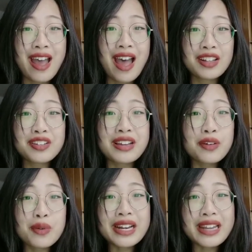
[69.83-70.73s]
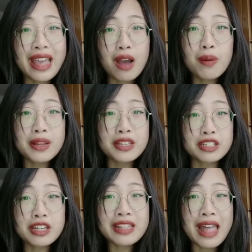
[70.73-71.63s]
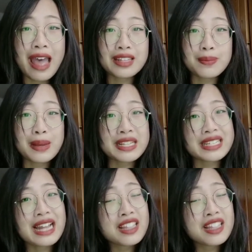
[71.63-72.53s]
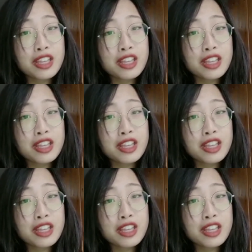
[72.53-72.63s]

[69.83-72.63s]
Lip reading: and you can quickly help us do that by scanning the